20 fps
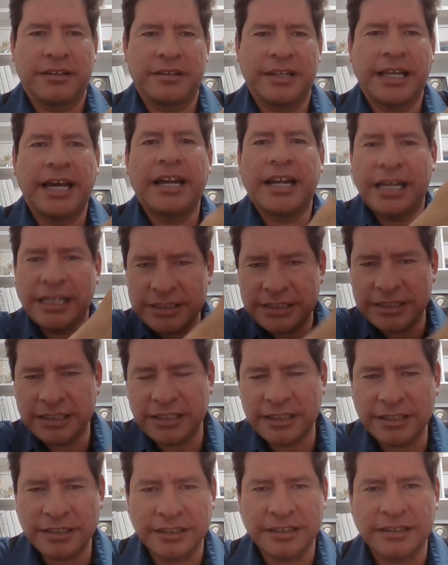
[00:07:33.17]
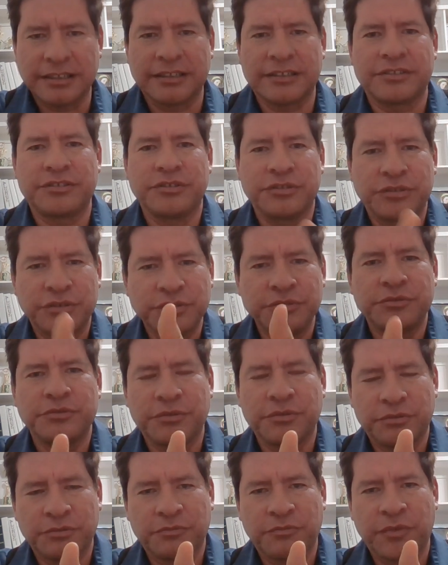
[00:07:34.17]
that has to
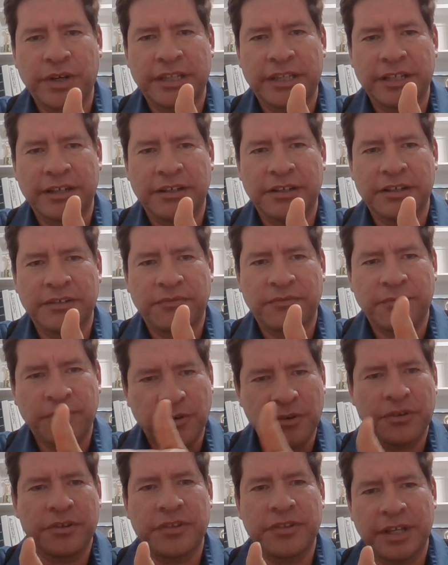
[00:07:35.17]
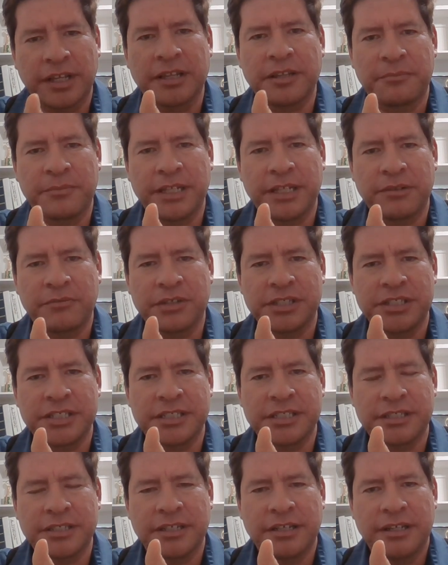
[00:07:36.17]
do with a fourth element, which
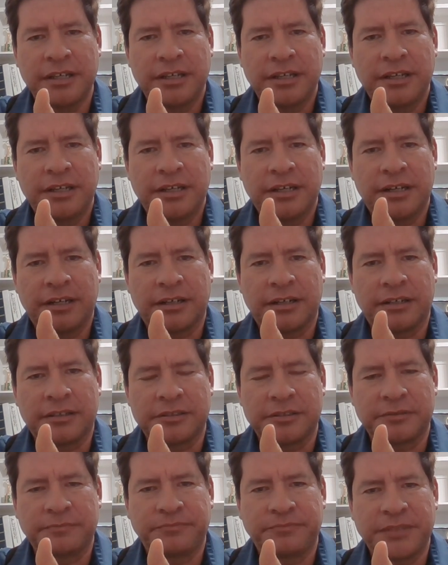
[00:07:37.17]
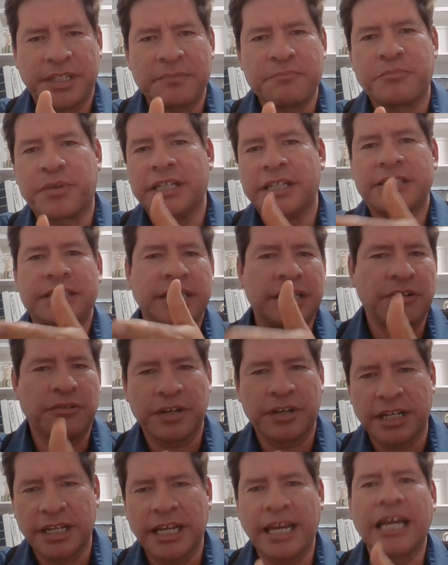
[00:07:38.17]
is embracing
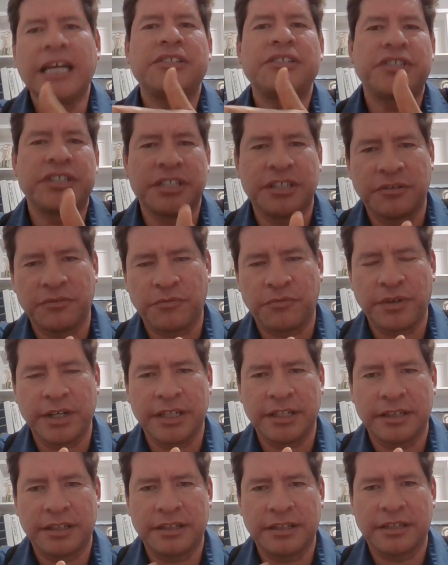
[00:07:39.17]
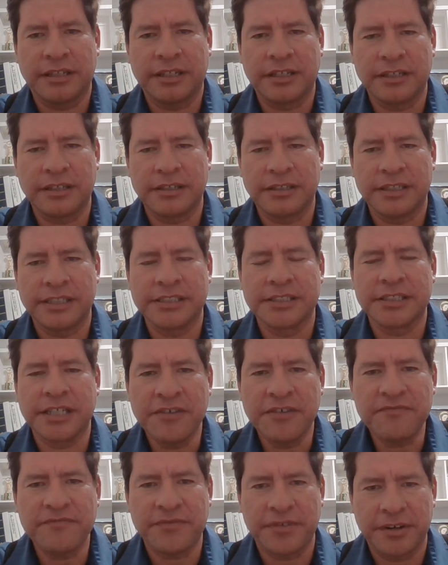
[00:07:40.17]
or engaging with the
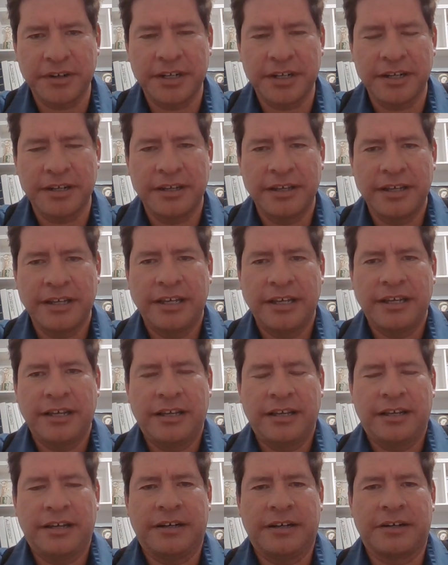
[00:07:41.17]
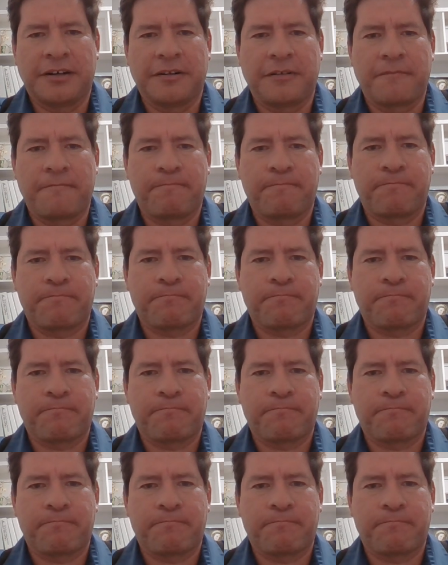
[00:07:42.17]
discomfort, um,